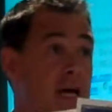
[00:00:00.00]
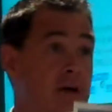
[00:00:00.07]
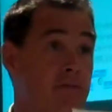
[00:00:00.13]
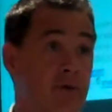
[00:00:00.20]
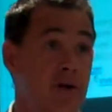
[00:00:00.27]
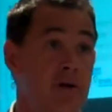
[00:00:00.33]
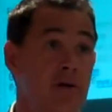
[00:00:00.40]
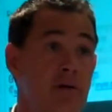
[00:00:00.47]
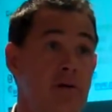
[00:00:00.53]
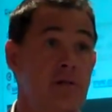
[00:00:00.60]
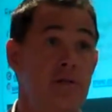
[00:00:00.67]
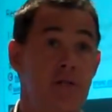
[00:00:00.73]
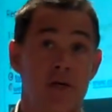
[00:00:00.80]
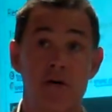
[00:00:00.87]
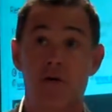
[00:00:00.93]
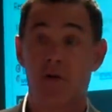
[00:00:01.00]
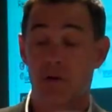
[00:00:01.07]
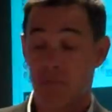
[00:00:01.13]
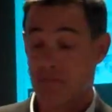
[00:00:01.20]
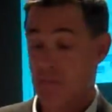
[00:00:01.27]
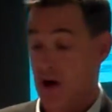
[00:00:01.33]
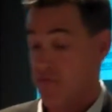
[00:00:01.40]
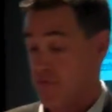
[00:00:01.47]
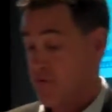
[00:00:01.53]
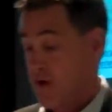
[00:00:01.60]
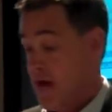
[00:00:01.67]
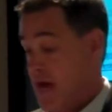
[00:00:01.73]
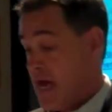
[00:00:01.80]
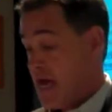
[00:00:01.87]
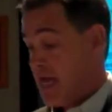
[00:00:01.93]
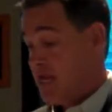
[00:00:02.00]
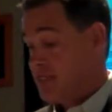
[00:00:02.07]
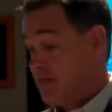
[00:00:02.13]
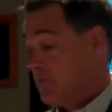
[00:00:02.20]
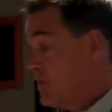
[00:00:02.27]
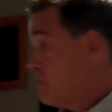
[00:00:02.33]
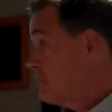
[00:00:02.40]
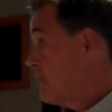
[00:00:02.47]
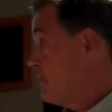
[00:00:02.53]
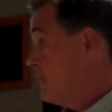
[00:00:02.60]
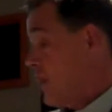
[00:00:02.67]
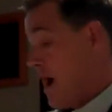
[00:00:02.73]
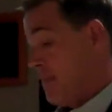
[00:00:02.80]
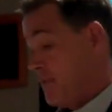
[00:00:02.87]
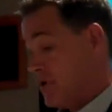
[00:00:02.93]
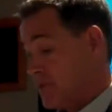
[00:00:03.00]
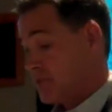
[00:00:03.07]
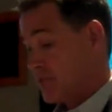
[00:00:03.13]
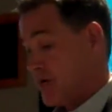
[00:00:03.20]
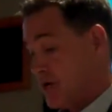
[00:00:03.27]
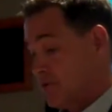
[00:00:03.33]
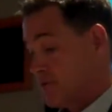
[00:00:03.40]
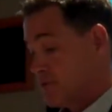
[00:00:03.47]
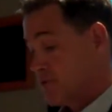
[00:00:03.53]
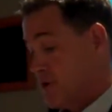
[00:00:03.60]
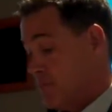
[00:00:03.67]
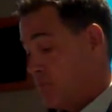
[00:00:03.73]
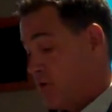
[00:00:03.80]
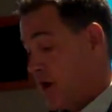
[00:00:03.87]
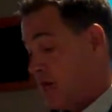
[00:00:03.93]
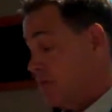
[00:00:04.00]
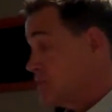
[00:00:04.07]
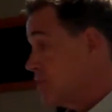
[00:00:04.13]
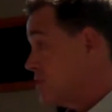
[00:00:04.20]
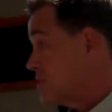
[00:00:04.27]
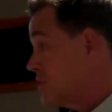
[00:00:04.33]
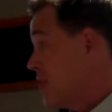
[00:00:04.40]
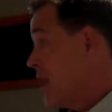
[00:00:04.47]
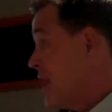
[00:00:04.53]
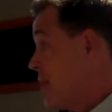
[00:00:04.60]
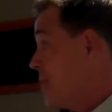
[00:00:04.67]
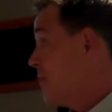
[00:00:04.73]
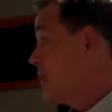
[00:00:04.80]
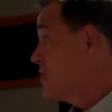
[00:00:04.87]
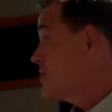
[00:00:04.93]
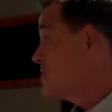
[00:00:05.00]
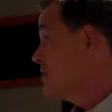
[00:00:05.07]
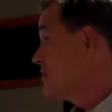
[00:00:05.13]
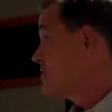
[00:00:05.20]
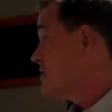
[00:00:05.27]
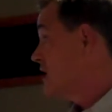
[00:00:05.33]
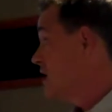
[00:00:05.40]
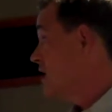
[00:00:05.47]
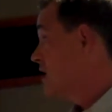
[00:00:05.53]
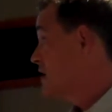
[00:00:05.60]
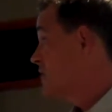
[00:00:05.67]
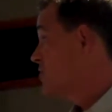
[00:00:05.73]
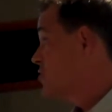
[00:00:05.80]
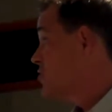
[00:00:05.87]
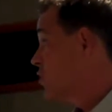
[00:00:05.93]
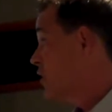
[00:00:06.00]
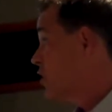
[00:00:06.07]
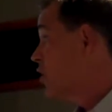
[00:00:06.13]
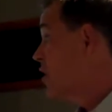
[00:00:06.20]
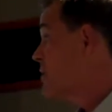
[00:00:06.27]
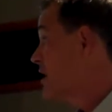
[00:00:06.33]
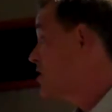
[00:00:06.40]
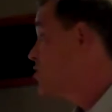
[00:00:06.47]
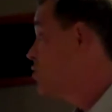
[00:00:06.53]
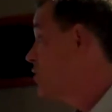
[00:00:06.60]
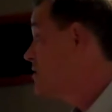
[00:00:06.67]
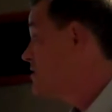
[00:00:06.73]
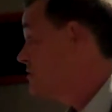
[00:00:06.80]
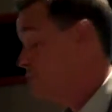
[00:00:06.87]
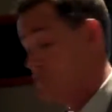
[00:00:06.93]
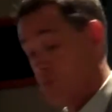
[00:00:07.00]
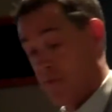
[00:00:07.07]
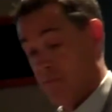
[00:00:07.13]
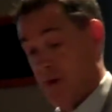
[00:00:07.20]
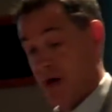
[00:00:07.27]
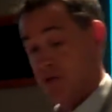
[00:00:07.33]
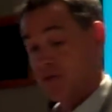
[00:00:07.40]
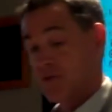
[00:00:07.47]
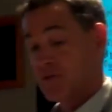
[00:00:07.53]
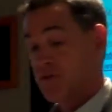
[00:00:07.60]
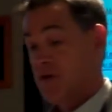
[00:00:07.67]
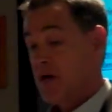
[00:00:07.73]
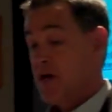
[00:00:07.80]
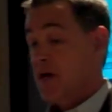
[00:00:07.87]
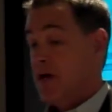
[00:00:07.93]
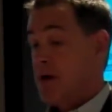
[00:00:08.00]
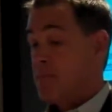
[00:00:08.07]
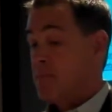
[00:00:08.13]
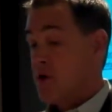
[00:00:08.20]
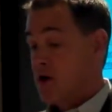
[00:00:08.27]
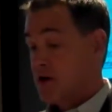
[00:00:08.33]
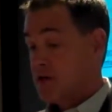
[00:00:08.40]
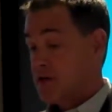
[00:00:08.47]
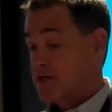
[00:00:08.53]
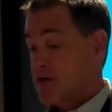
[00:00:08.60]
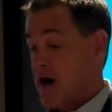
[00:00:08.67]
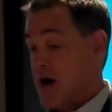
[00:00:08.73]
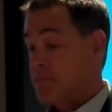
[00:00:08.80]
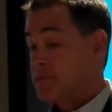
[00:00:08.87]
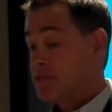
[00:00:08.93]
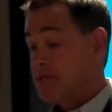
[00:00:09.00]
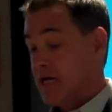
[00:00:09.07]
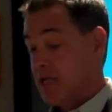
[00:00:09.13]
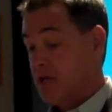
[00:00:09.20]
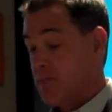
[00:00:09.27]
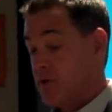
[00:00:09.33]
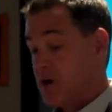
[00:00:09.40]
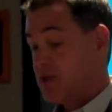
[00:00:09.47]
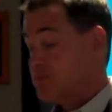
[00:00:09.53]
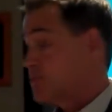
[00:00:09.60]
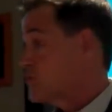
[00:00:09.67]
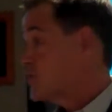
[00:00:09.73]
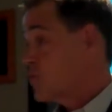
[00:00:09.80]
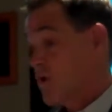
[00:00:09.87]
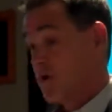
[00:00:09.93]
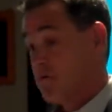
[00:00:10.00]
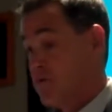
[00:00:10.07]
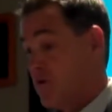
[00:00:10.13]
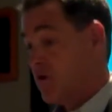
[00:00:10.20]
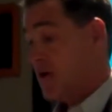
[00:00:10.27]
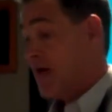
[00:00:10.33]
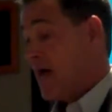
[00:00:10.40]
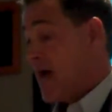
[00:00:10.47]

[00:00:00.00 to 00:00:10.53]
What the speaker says: every single month. It has everything from property sales, prices, months of standing inventory, going back 24 months, market time, selling price per square foot,